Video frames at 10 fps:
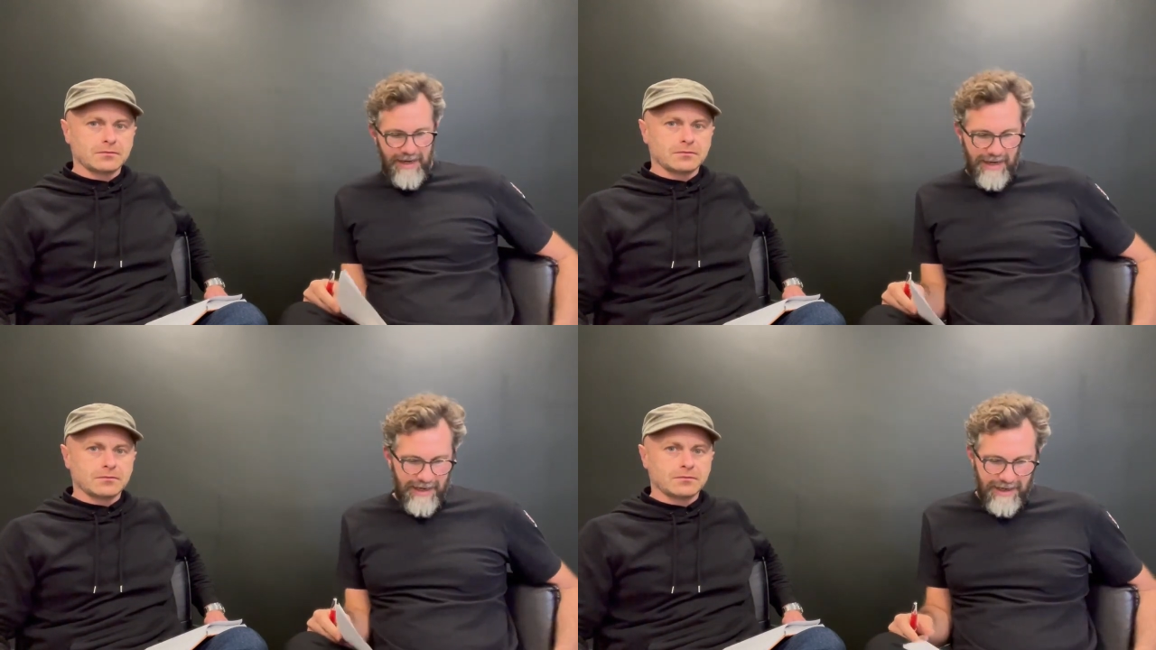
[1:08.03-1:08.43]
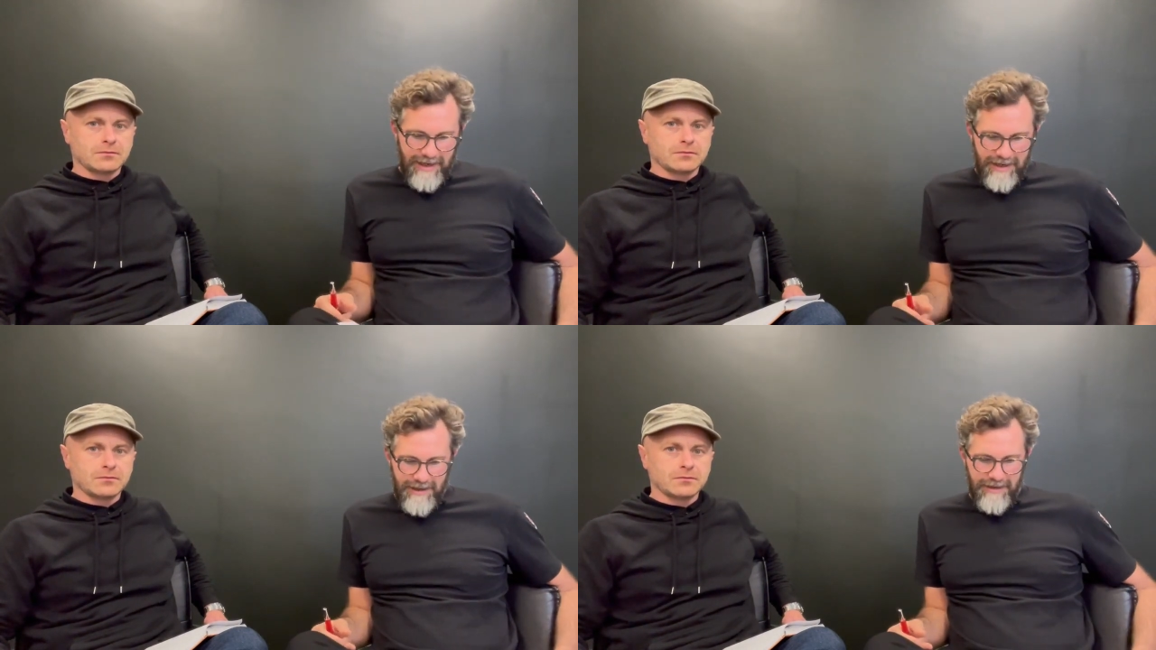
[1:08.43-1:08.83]

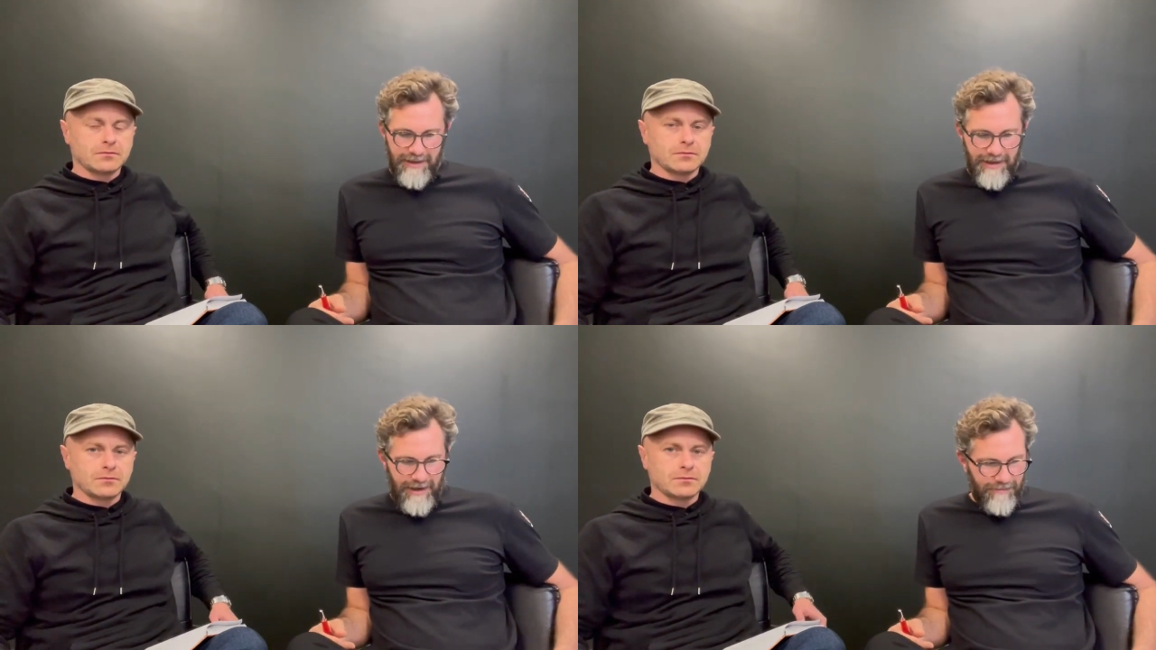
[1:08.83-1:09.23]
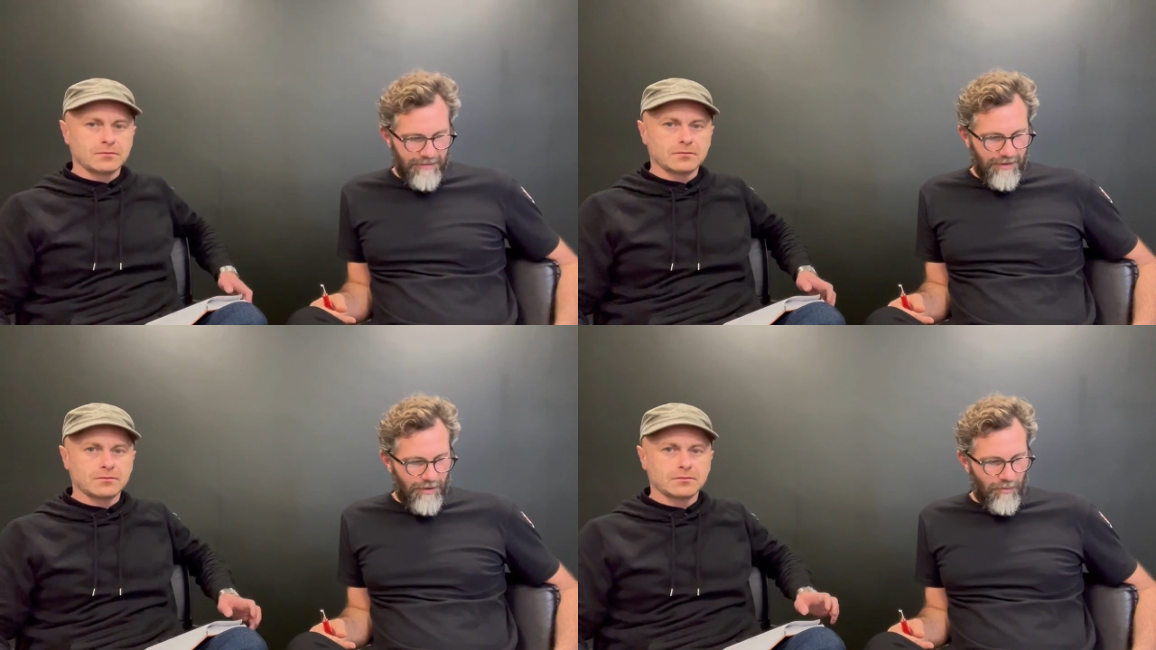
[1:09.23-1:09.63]
Speaker 1: Uh,
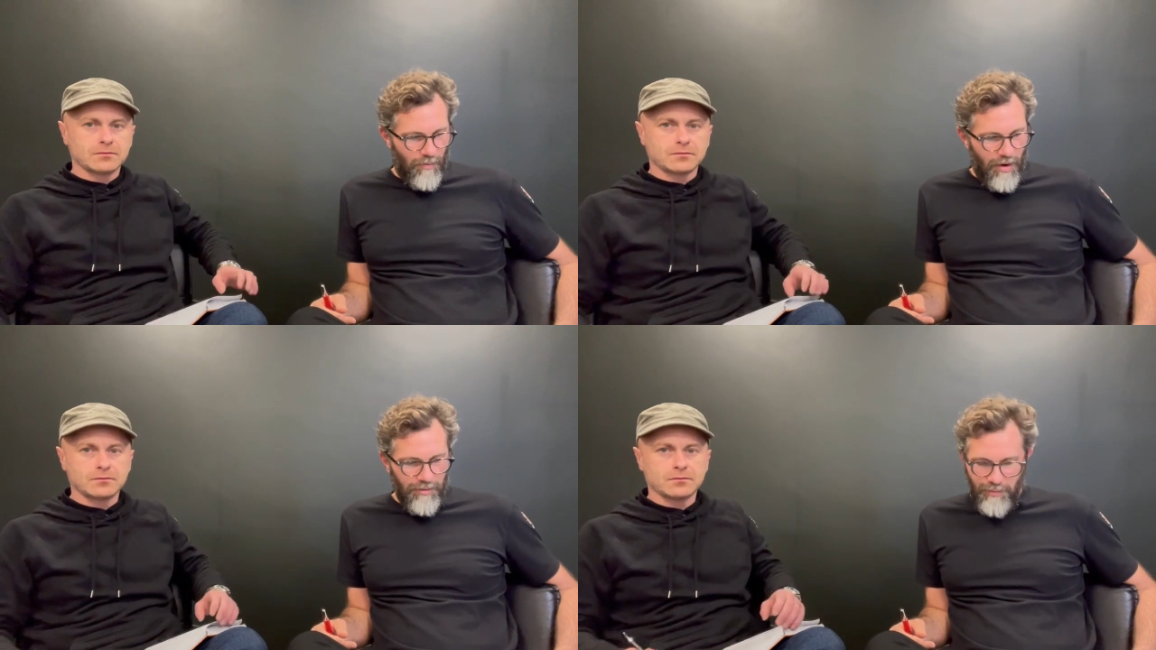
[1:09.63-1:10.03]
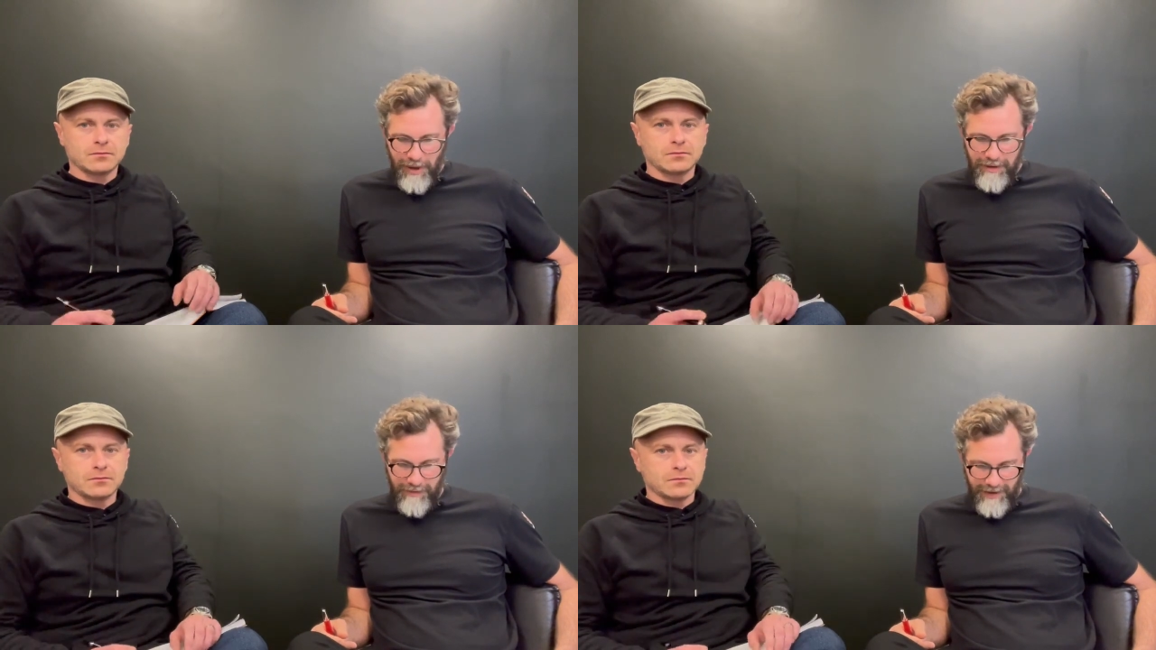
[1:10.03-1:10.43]
I've got one
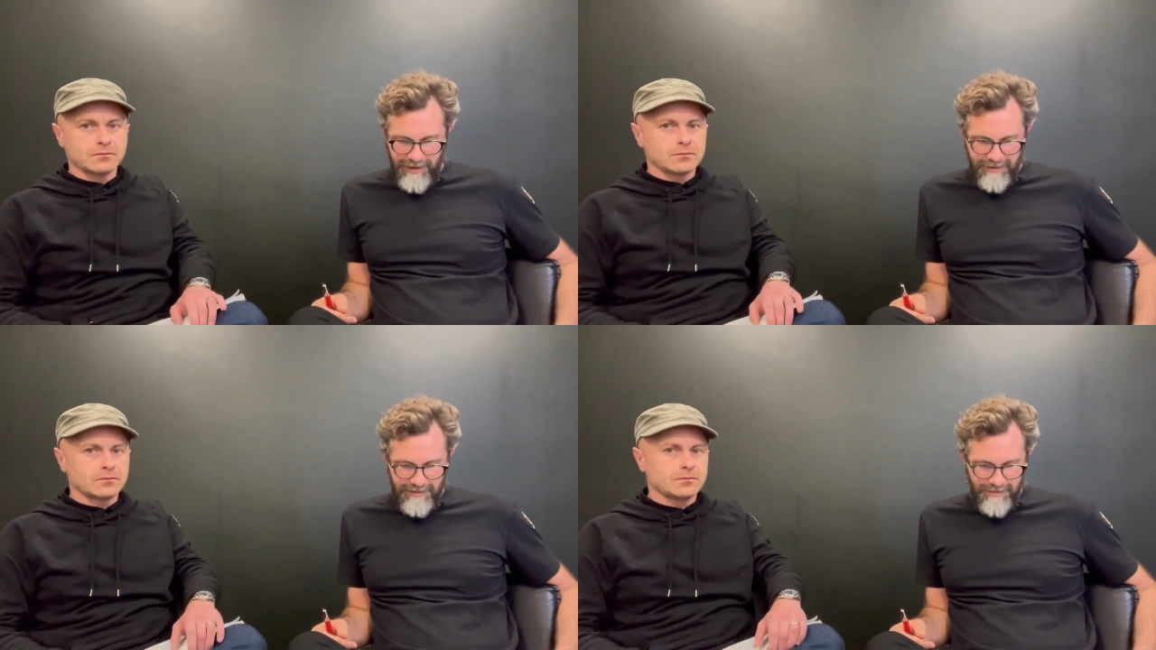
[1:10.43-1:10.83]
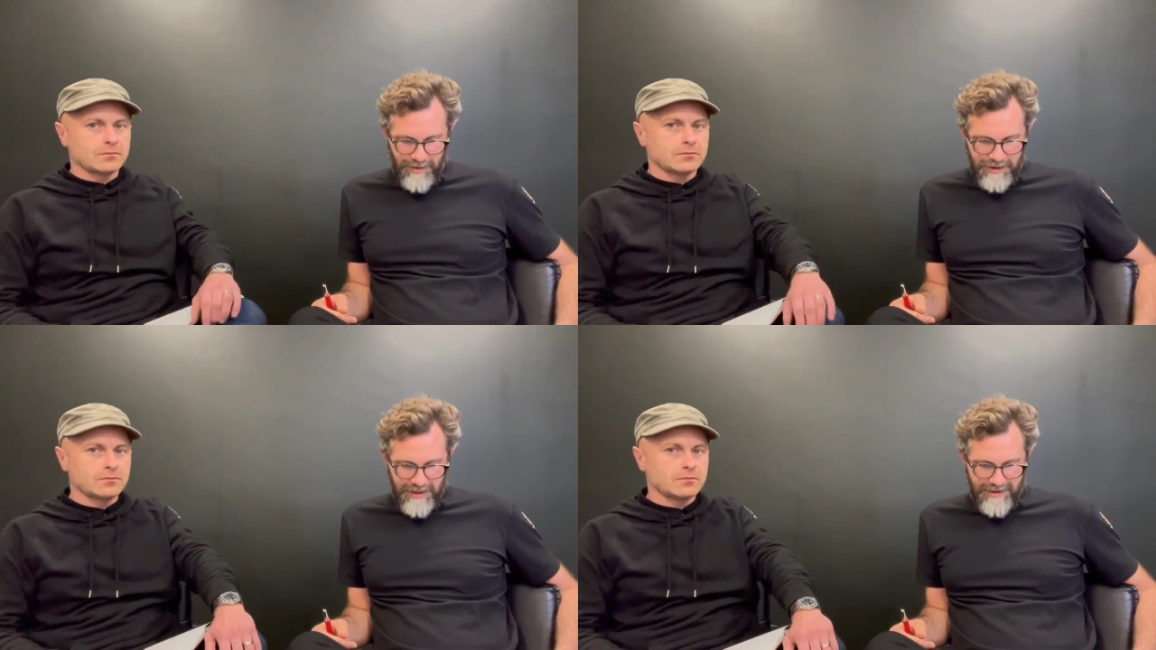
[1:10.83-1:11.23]
big thing,
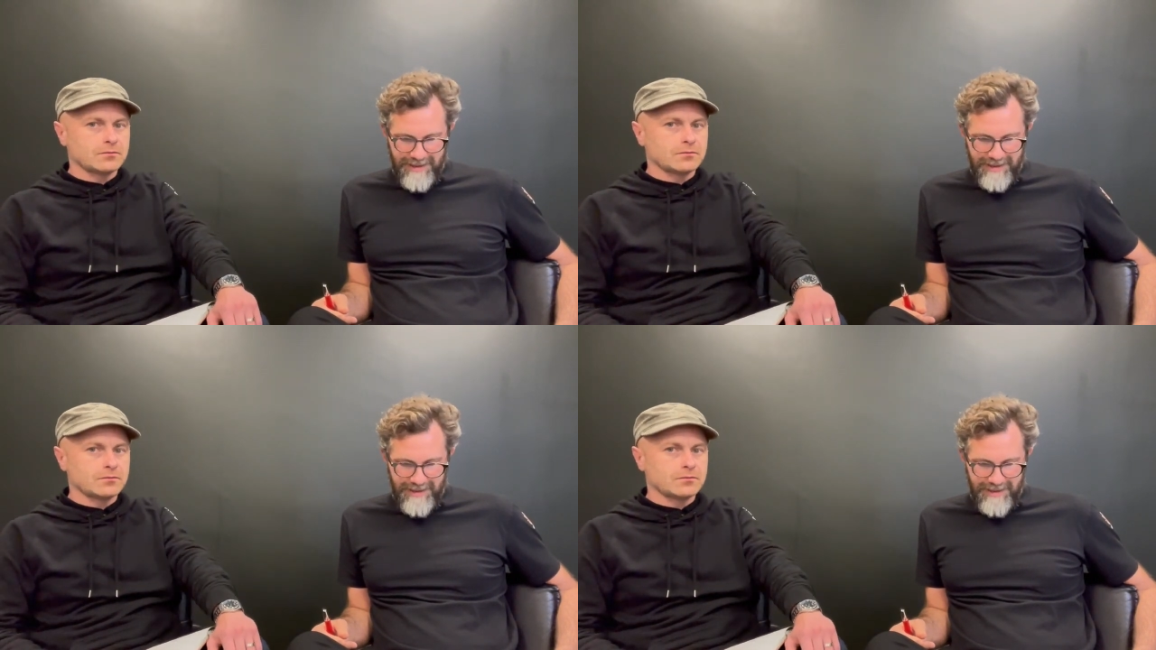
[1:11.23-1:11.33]
which is